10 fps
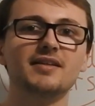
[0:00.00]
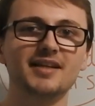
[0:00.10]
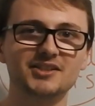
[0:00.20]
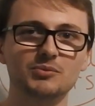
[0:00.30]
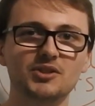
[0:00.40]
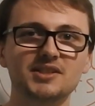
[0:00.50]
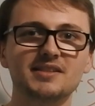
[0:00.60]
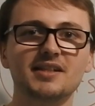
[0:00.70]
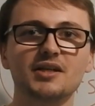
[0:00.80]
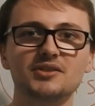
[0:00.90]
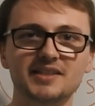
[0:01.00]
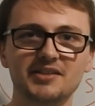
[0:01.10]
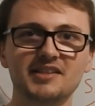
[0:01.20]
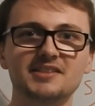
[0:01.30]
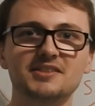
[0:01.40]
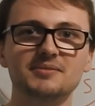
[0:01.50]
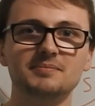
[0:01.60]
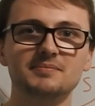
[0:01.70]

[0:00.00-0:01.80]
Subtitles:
Thanks for watching, and I'll see you again soon.